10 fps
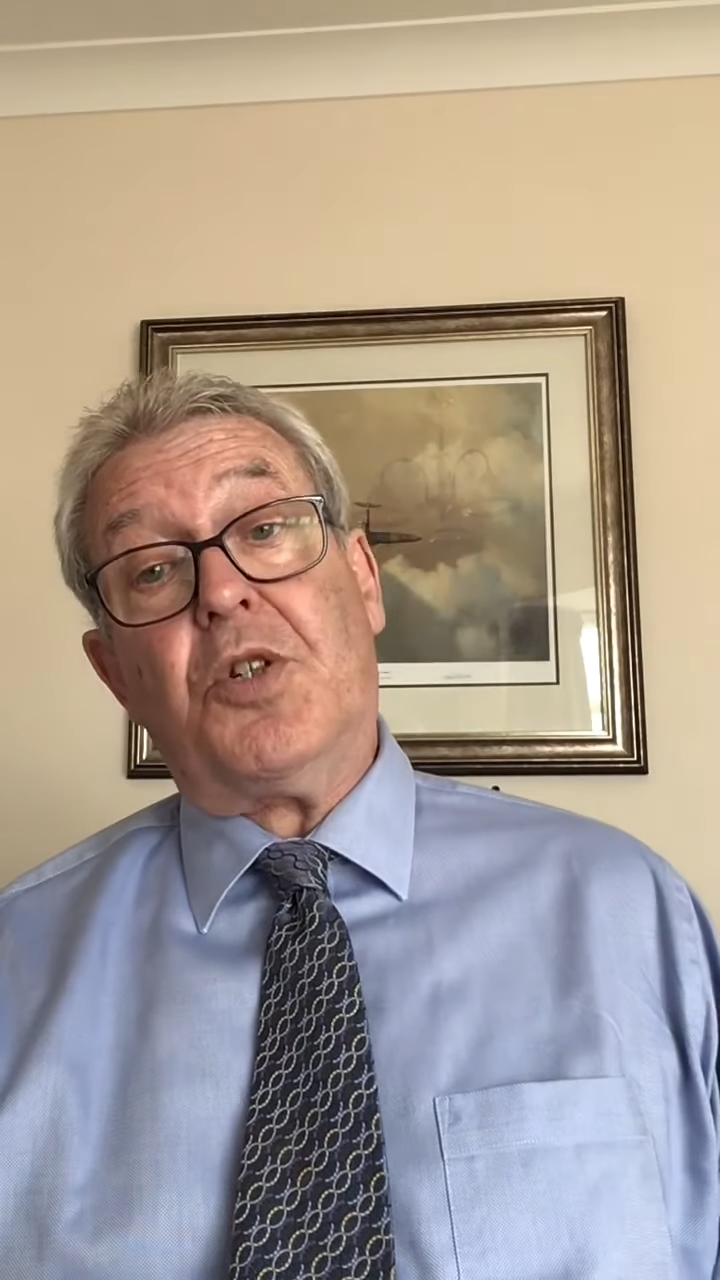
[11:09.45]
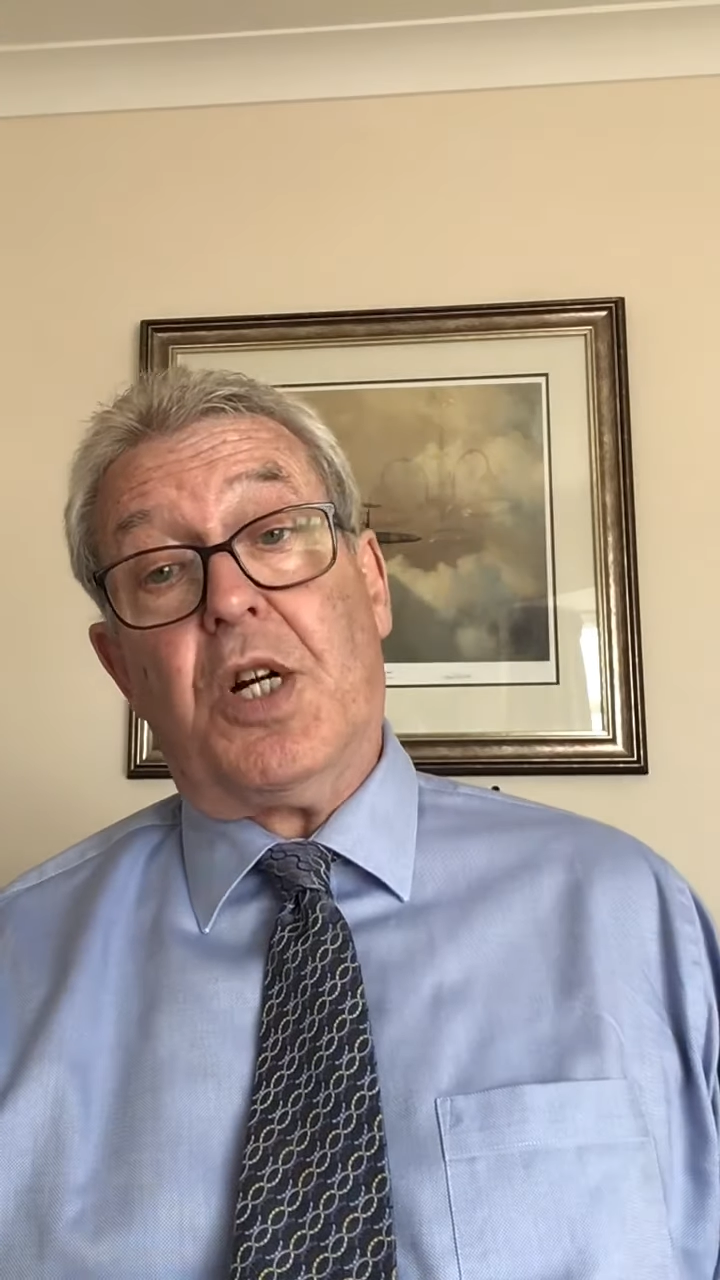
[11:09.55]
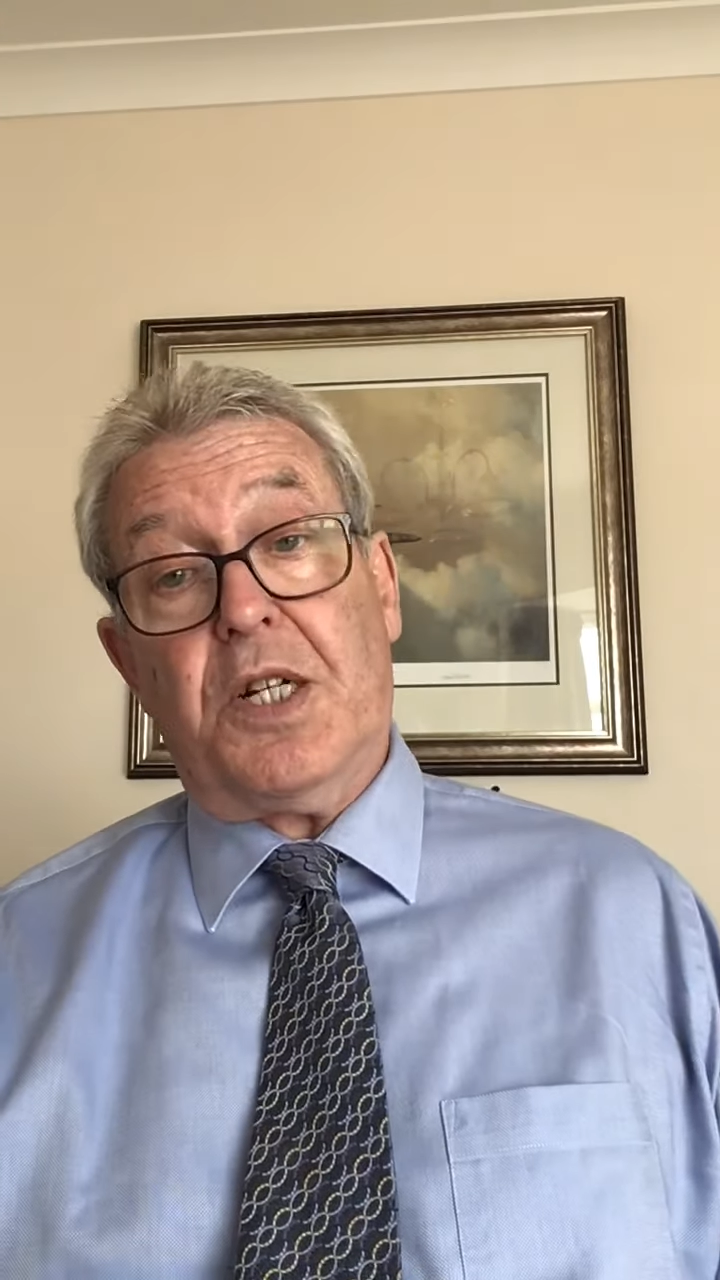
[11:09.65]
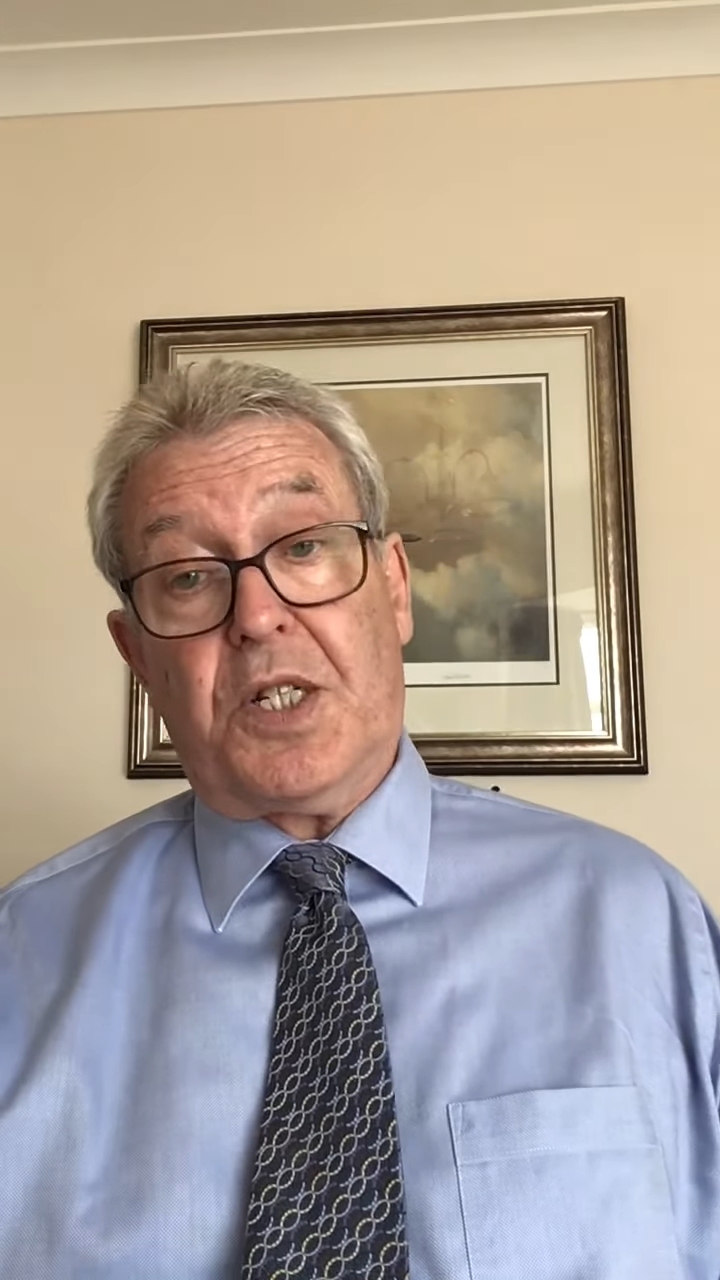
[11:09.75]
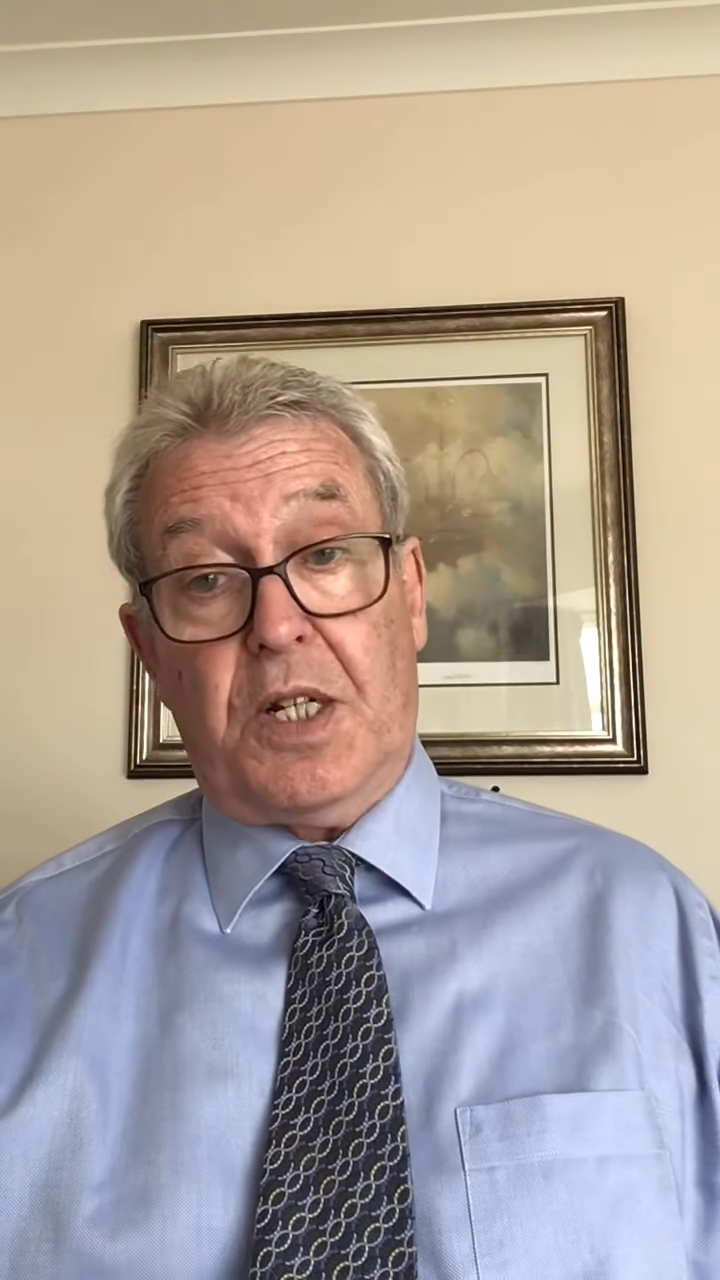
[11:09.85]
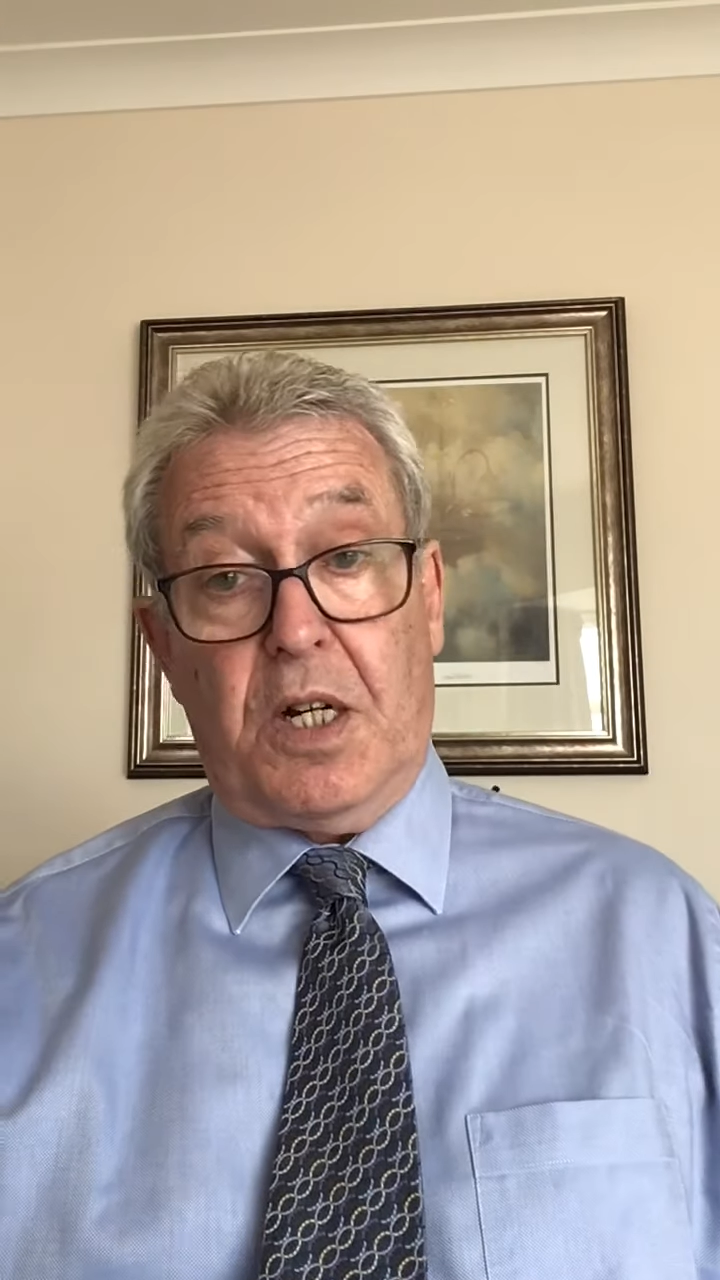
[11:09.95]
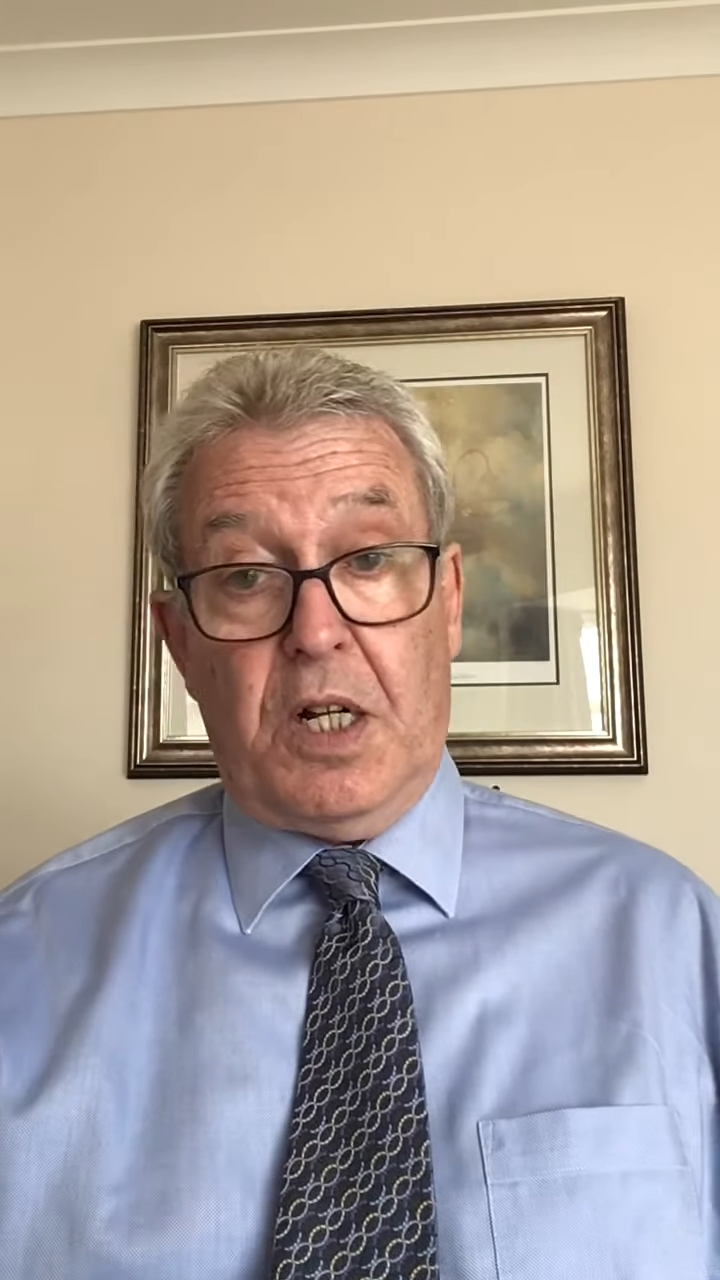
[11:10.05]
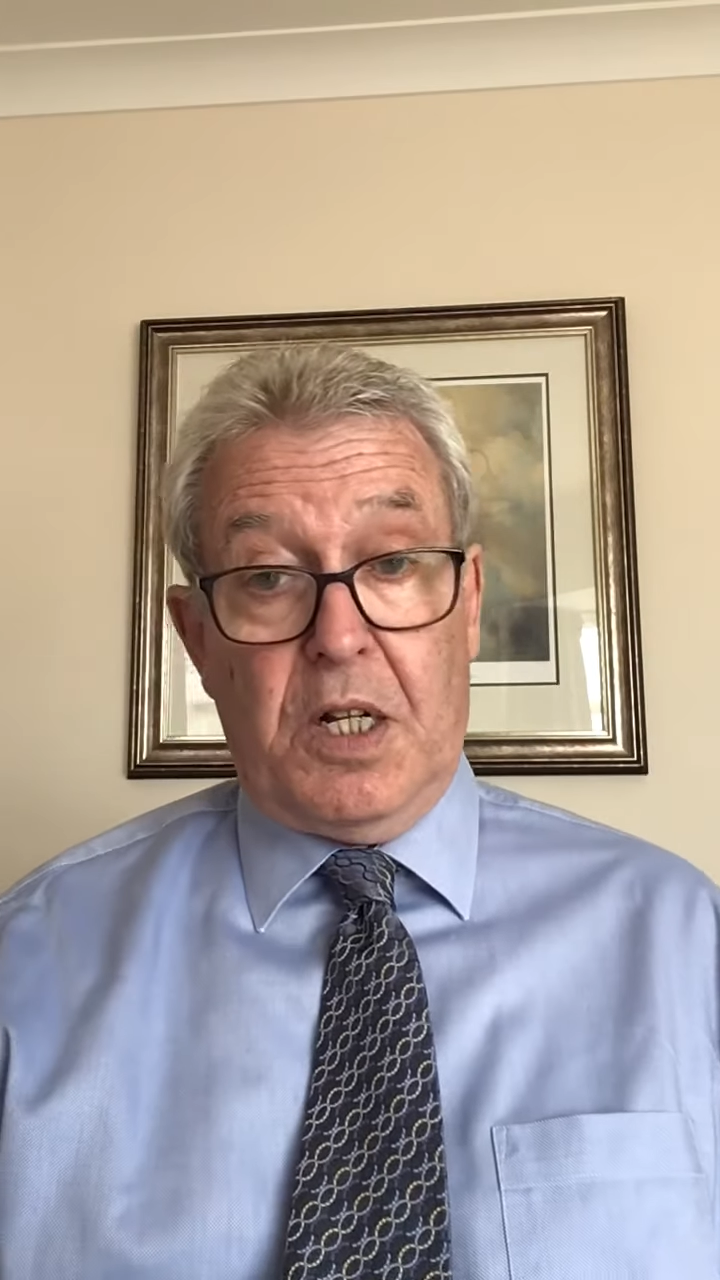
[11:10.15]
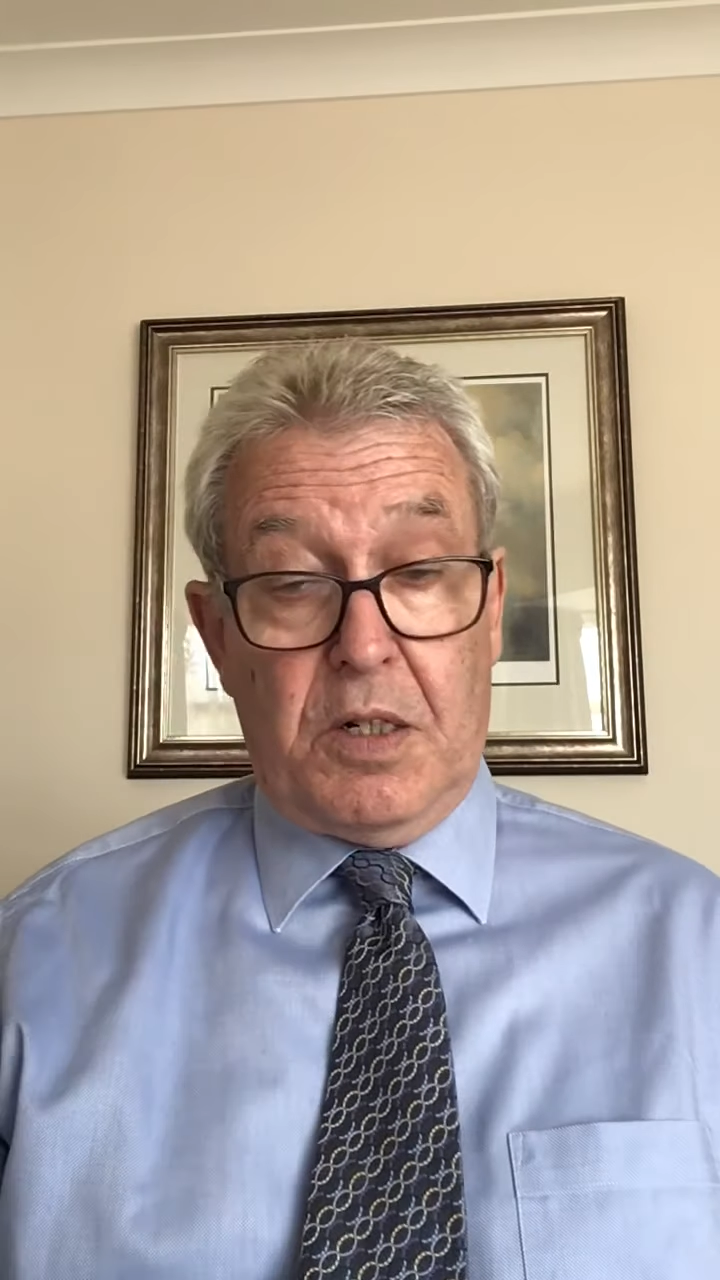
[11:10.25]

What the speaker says: TriStar